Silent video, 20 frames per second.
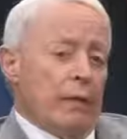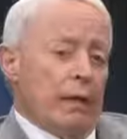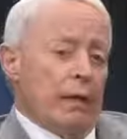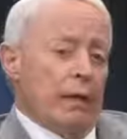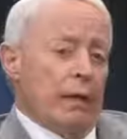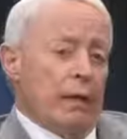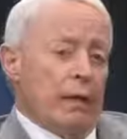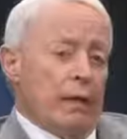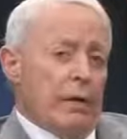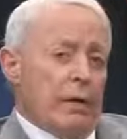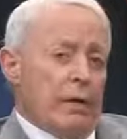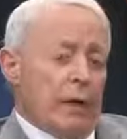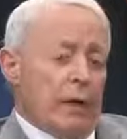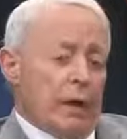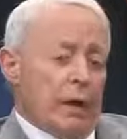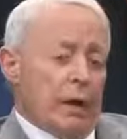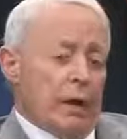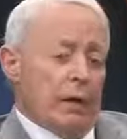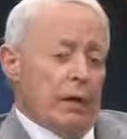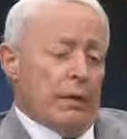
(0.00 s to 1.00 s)
then
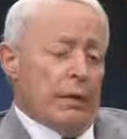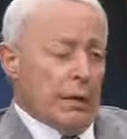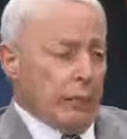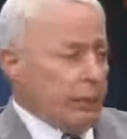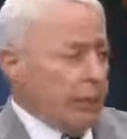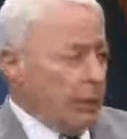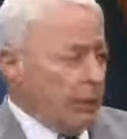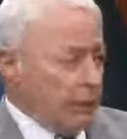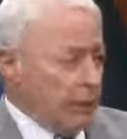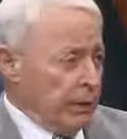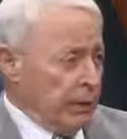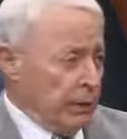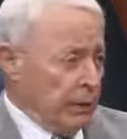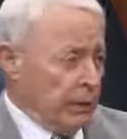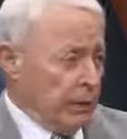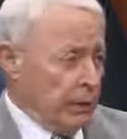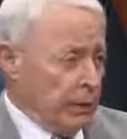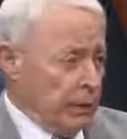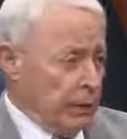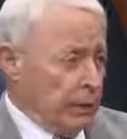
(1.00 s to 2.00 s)
they're public,
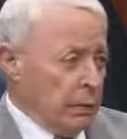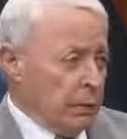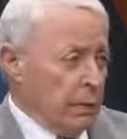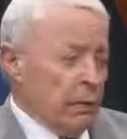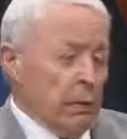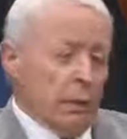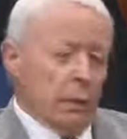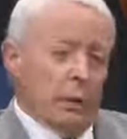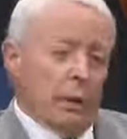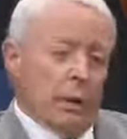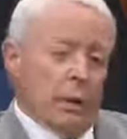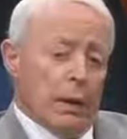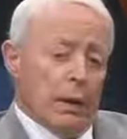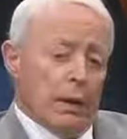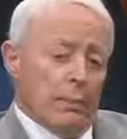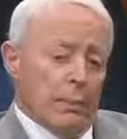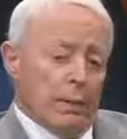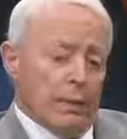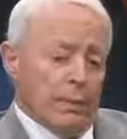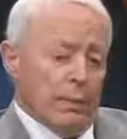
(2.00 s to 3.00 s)

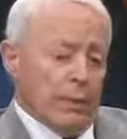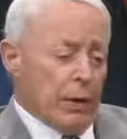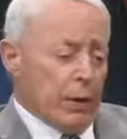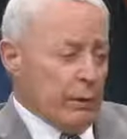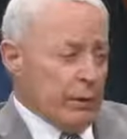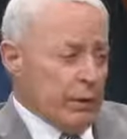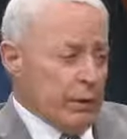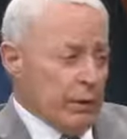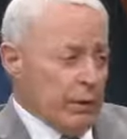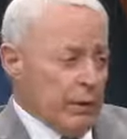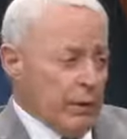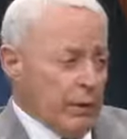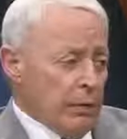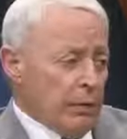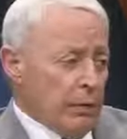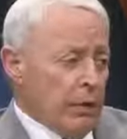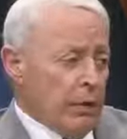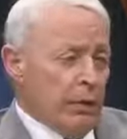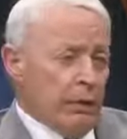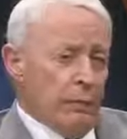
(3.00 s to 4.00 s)
and people can be there.
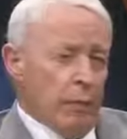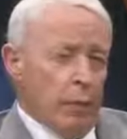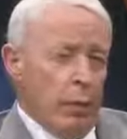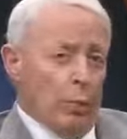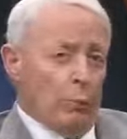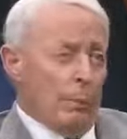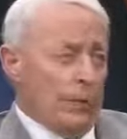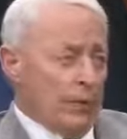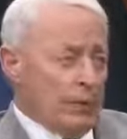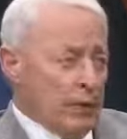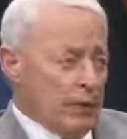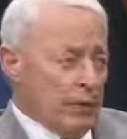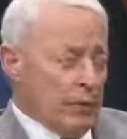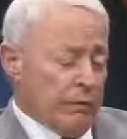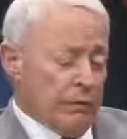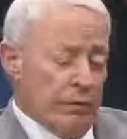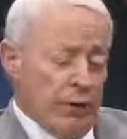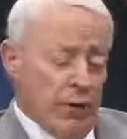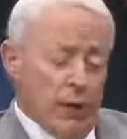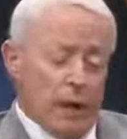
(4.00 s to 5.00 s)
They won't be
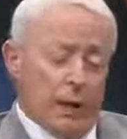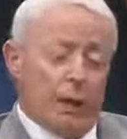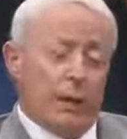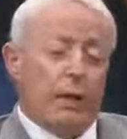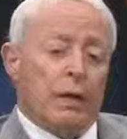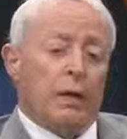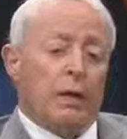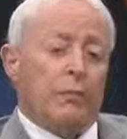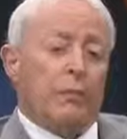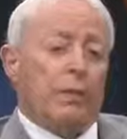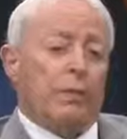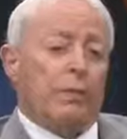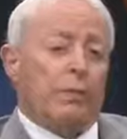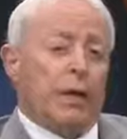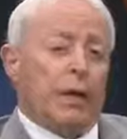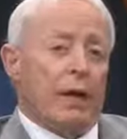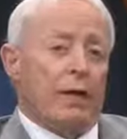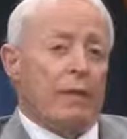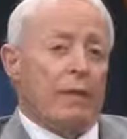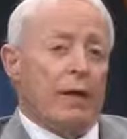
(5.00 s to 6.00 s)
testifying. But
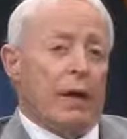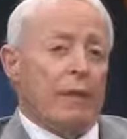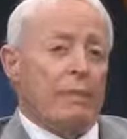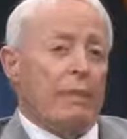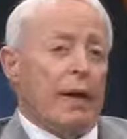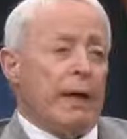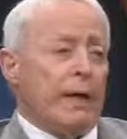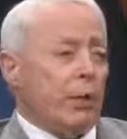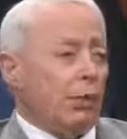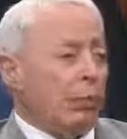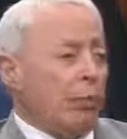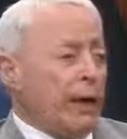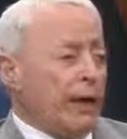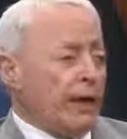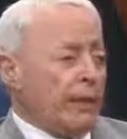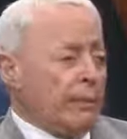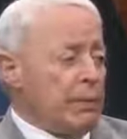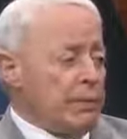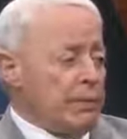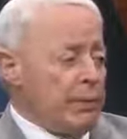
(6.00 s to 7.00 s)
then they make a
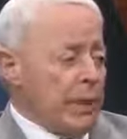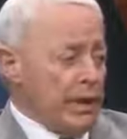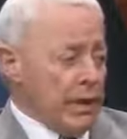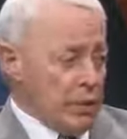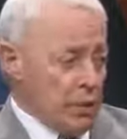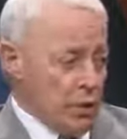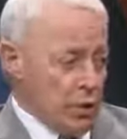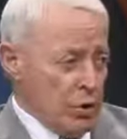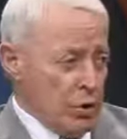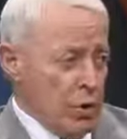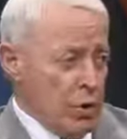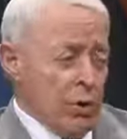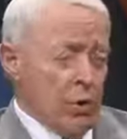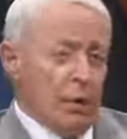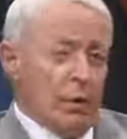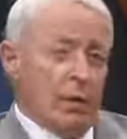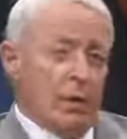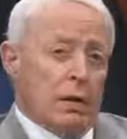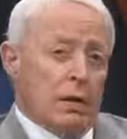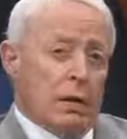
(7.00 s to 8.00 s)
recommendation.
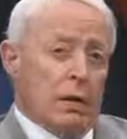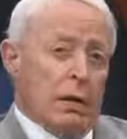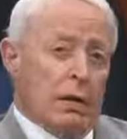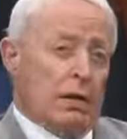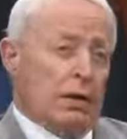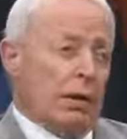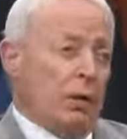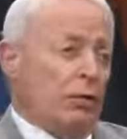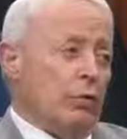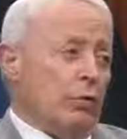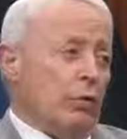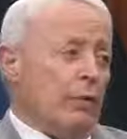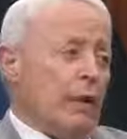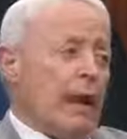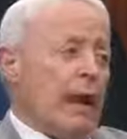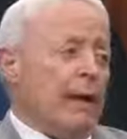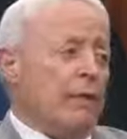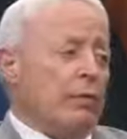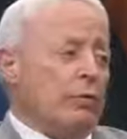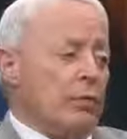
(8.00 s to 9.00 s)
It goes
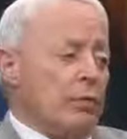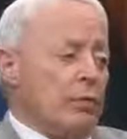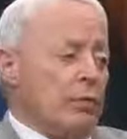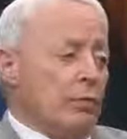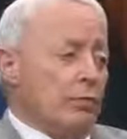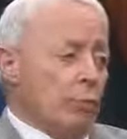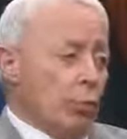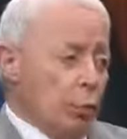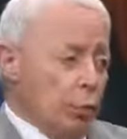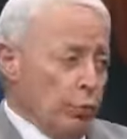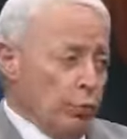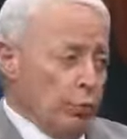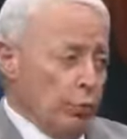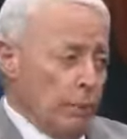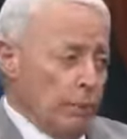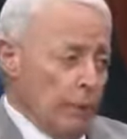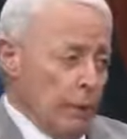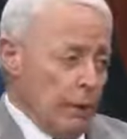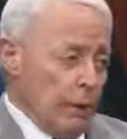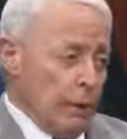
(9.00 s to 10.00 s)
back to the Rules
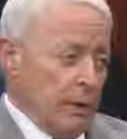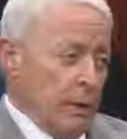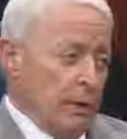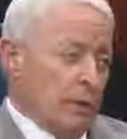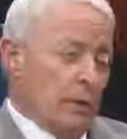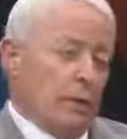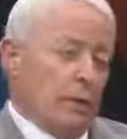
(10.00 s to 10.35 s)
Committee,